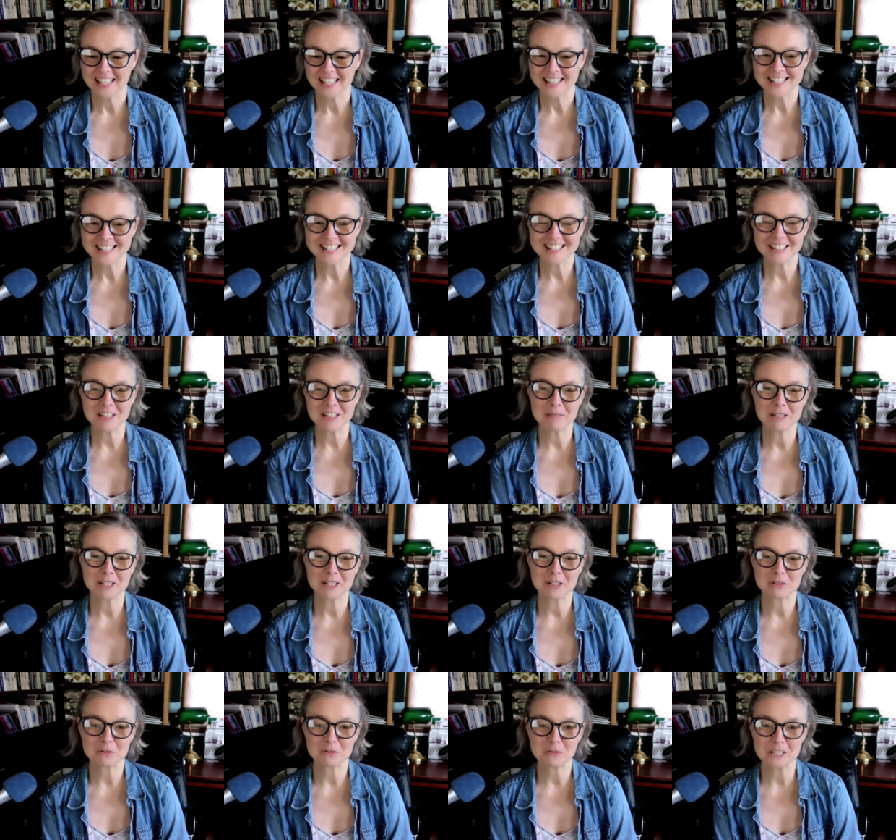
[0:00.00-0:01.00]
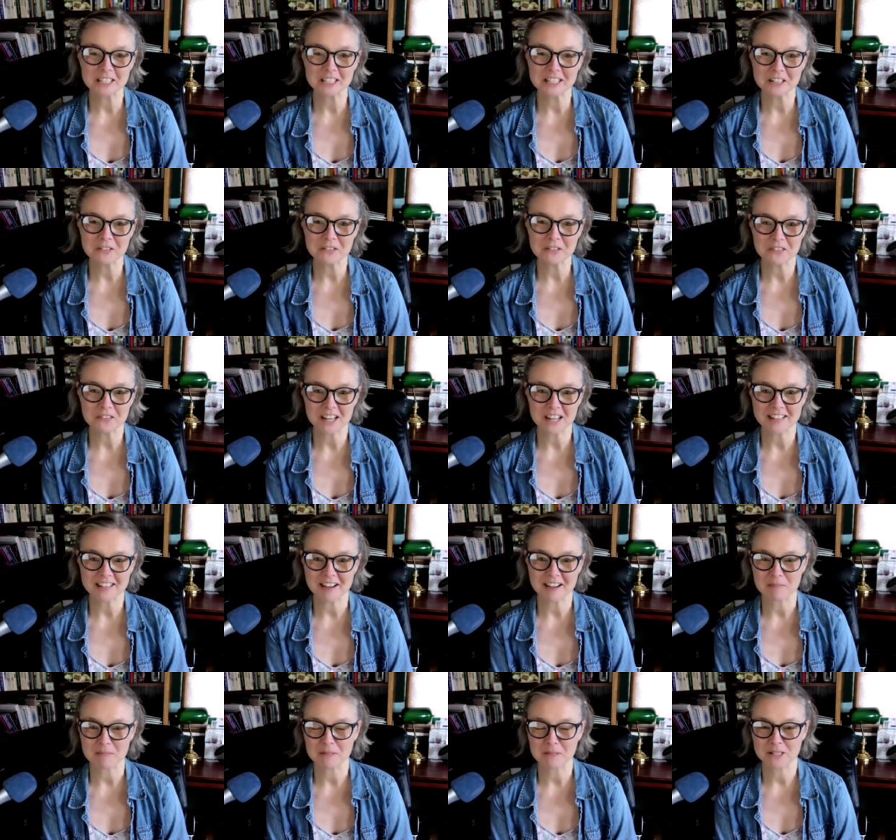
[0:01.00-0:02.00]
This is going to be a really fun
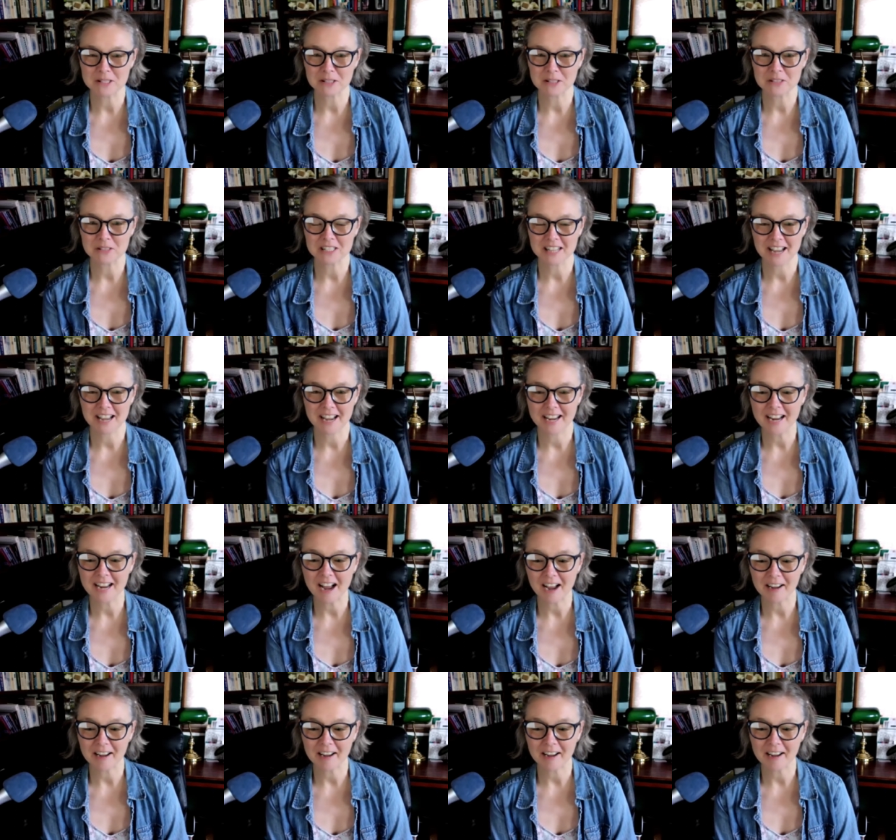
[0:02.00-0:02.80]
episode today.